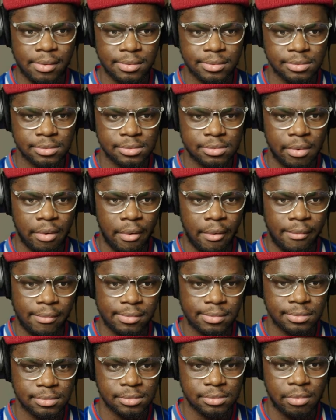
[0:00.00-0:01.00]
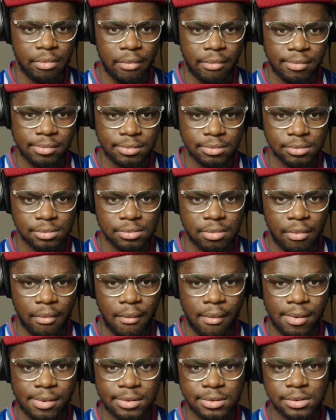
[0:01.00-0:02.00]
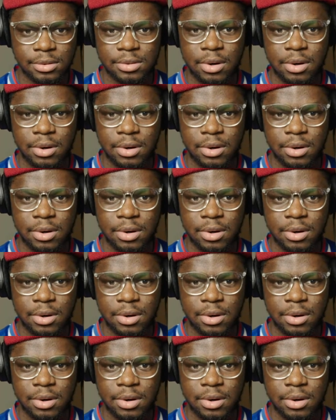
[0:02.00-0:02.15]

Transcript: It's not long after PSG had lost